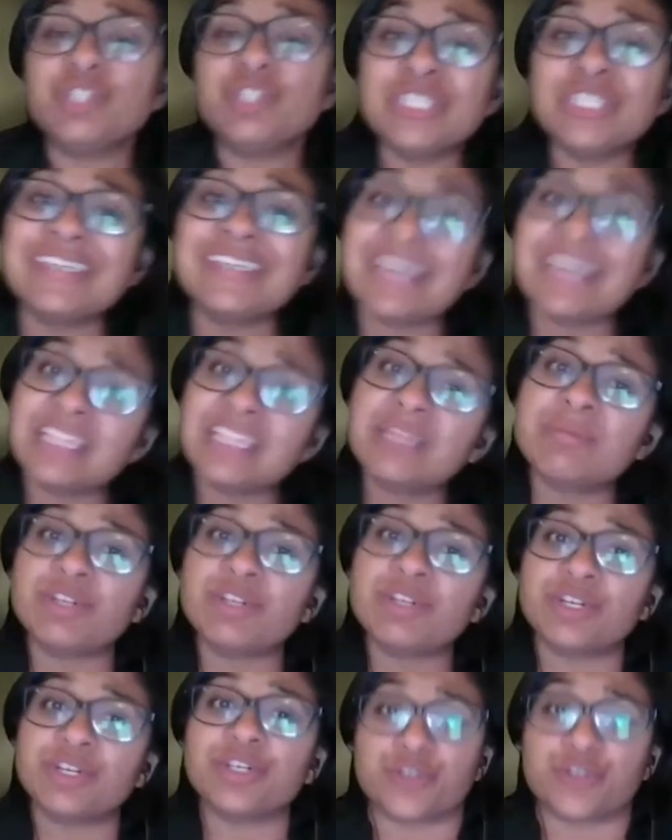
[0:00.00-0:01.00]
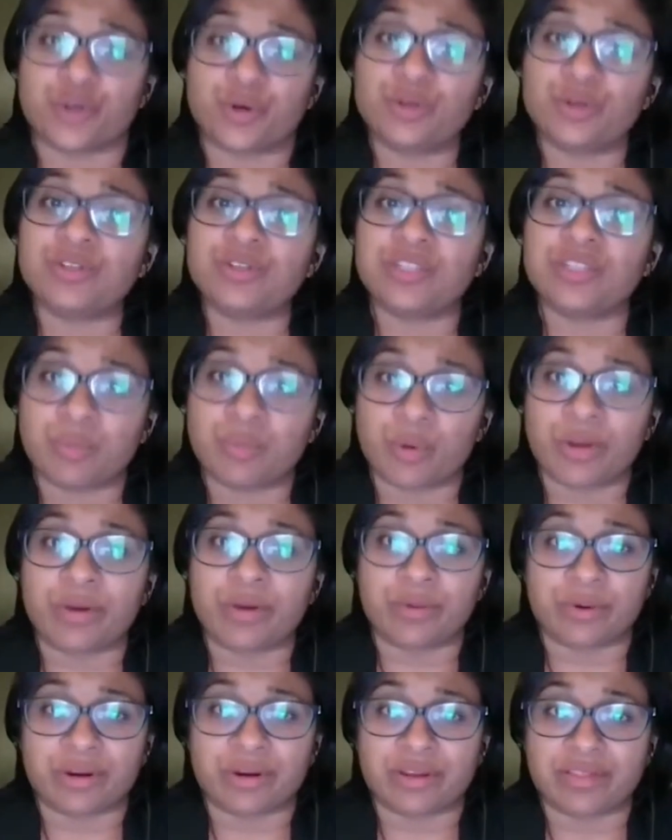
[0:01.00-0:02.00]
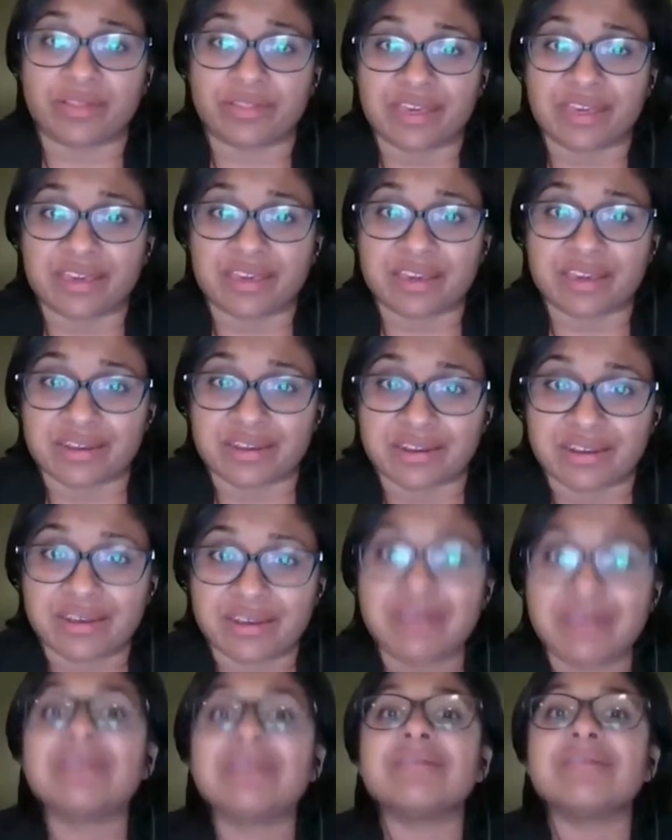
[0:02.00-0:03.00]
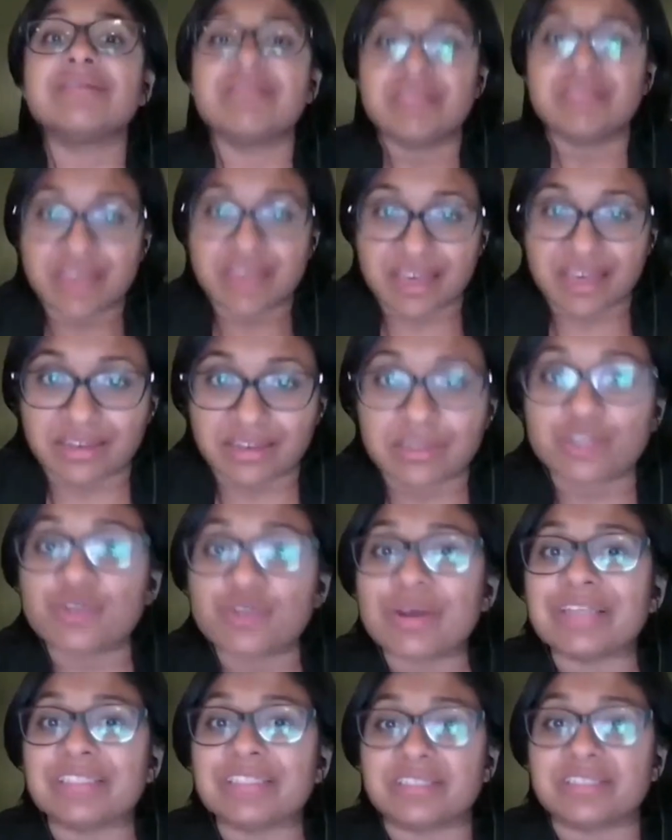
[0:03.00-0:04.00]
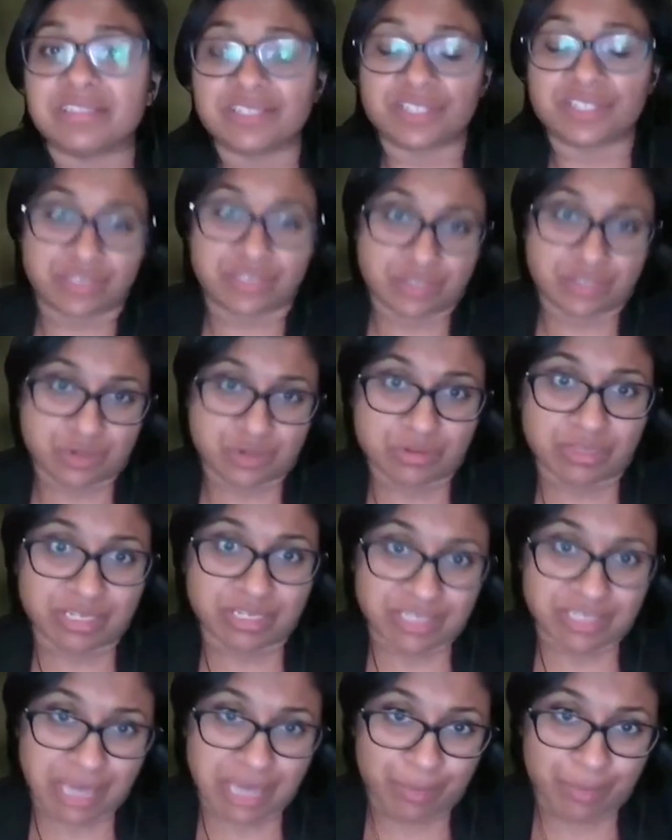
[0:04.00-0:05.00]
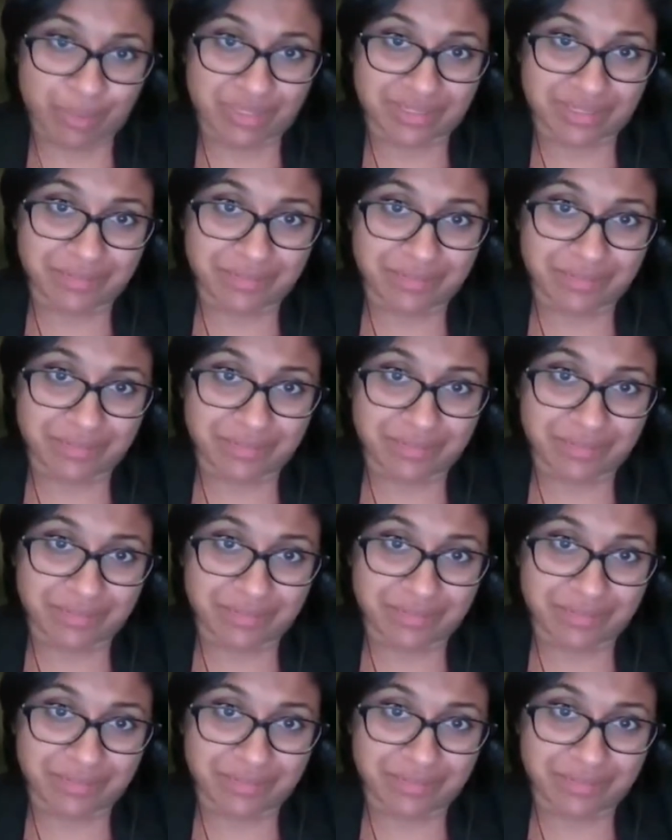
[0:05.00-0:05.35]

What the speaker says: to get them under control to the point where they can then transition to only topical.